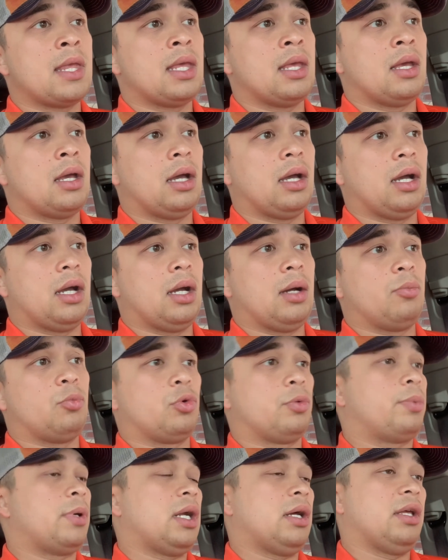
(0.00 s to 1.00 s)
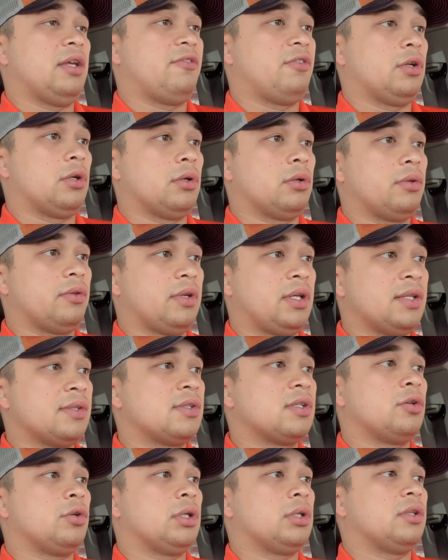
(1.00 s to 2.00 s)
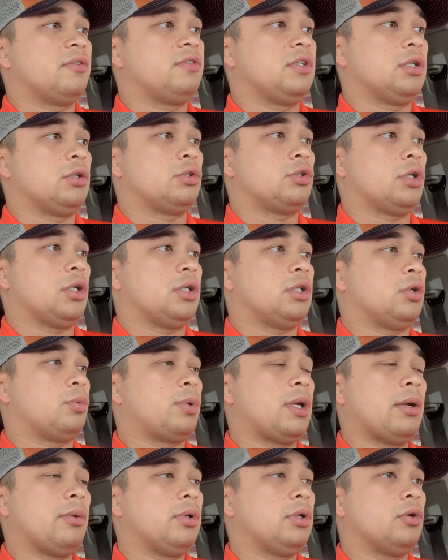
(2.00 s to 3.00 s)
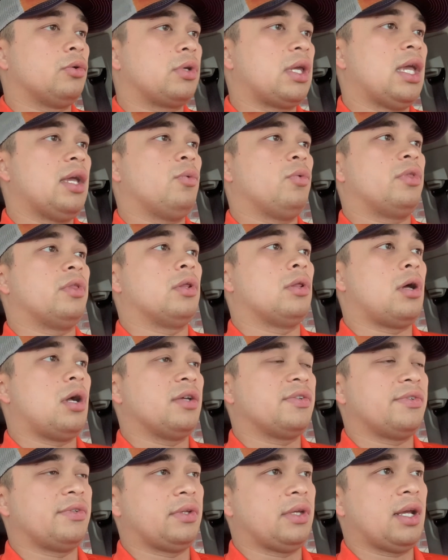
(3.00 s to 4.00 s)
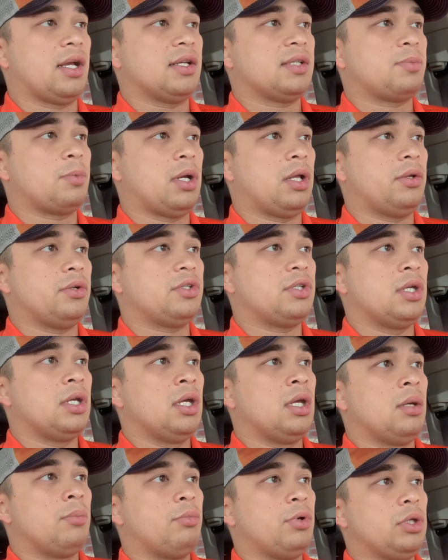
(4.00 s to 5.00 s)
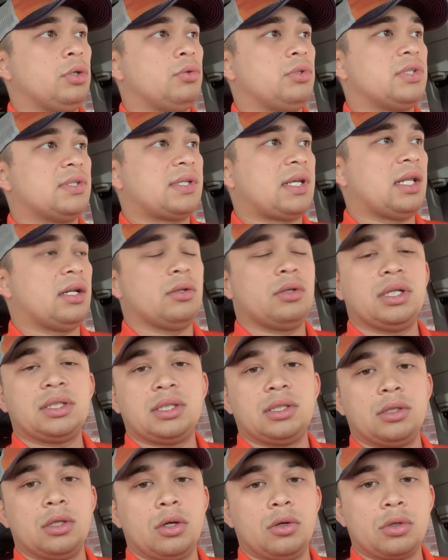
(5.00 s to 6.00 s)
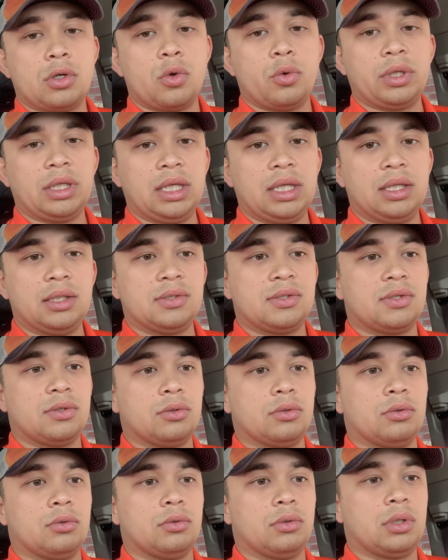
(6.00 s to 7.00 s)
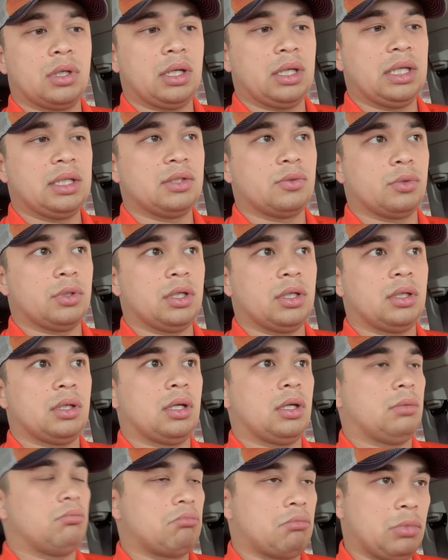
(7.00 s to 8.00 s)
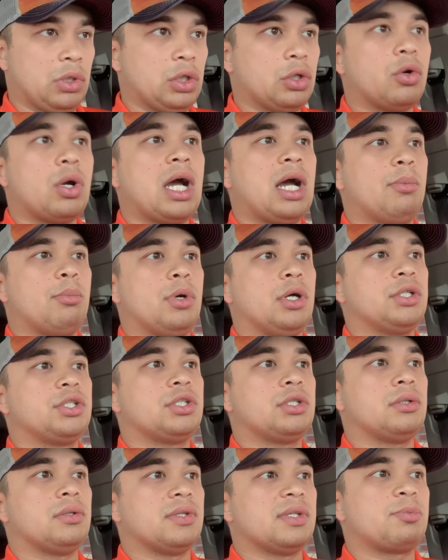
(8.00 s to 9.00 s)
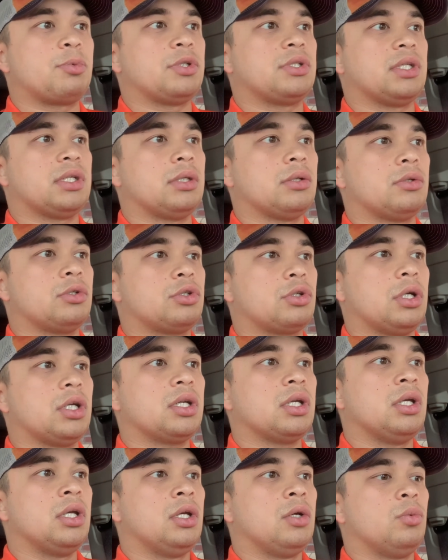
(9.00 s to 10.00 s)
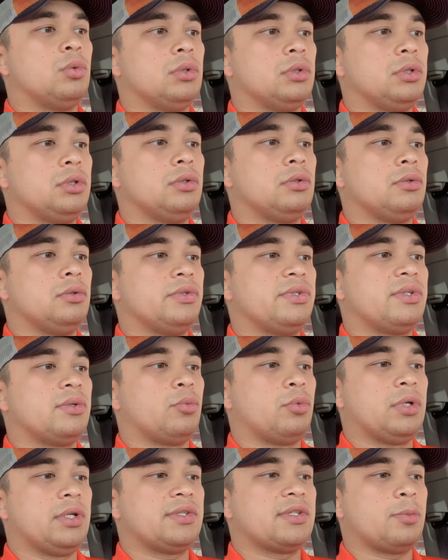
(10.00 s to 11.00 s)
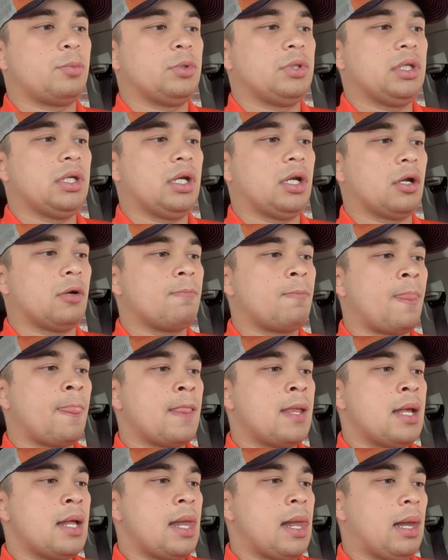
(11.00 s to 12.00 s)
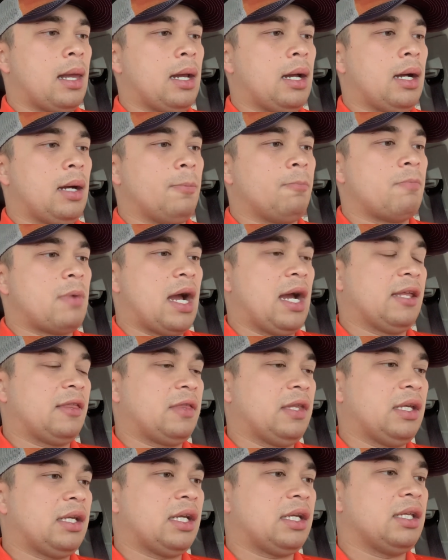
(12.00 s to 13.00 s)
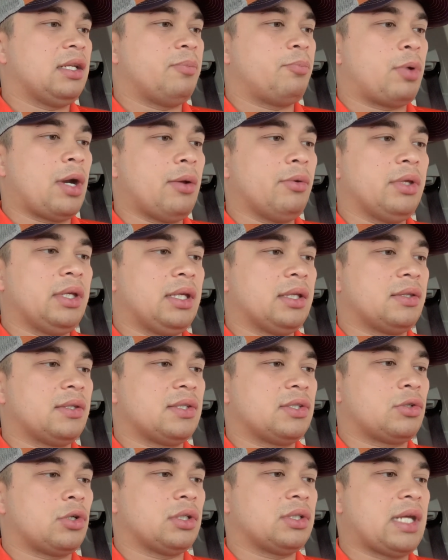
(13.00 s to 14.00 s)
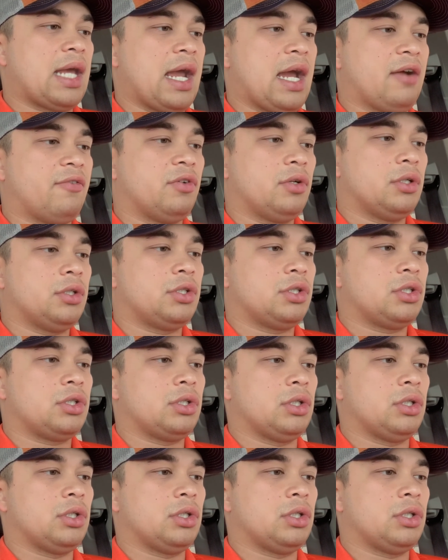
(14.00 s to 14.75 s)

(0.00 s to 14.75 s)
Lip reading: If you're considering lifting your truck, you're probably okay with the loss in gas mileage, but you just kind of like to know going into it, how much this particular truck will lose when it's up in the air. I think I could probably get this truck to average,